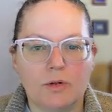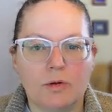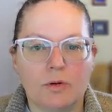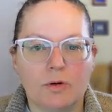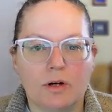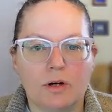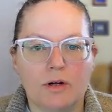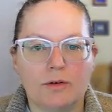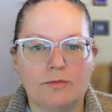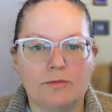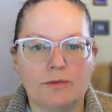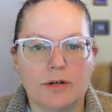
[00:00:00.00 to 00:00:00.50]
who
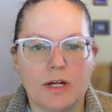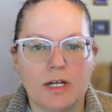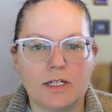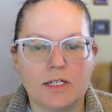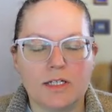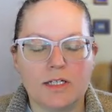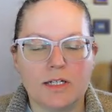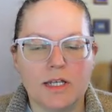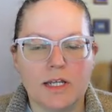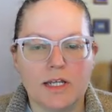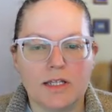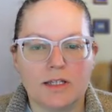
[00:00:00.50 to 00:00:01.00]
are afraid to
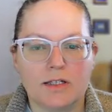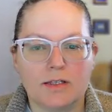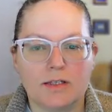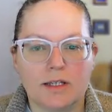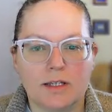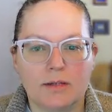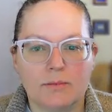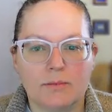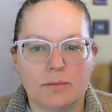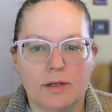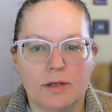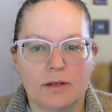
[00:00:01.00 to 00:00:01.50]
take the
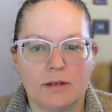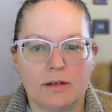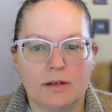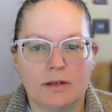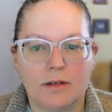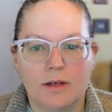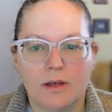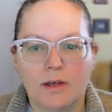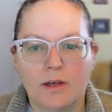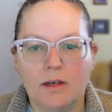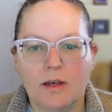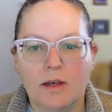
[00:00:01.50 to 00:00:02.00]
leap.
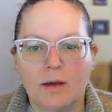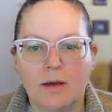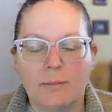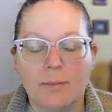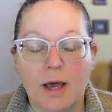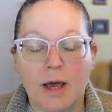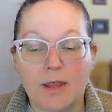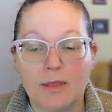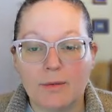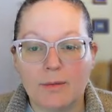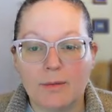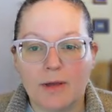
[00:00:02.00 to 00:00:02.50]

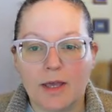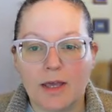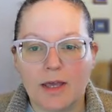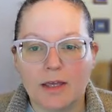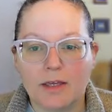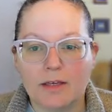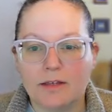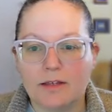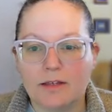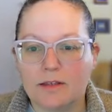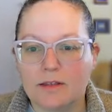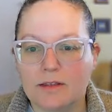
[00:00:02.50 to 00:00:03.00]
By the
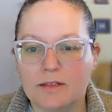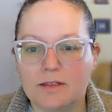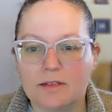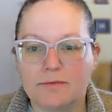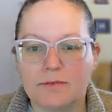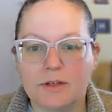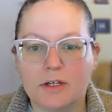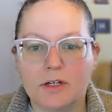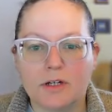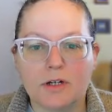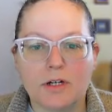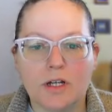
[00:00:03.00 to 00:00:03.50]
way, this
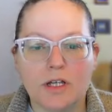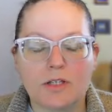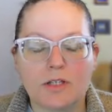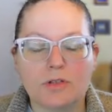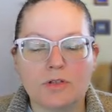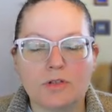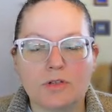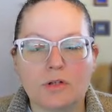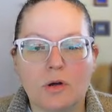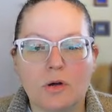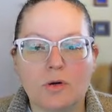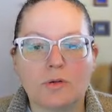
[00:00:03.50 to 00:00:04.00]
fear
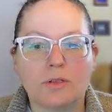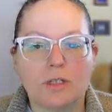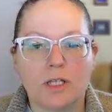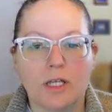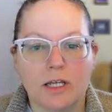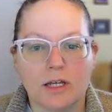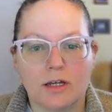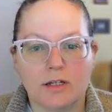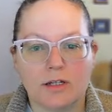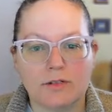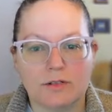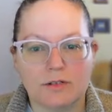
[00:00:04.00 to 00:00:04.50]
is
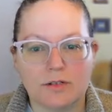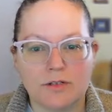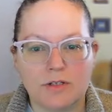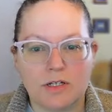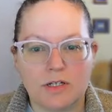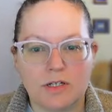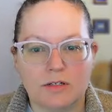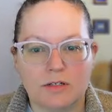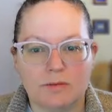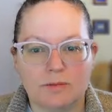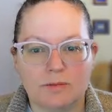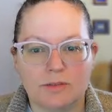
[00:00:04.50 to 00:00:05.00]
totally
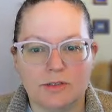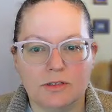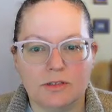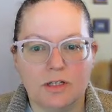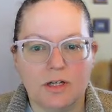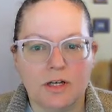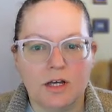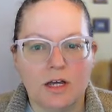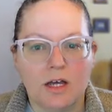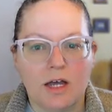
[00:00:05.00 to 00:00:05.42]
understandable.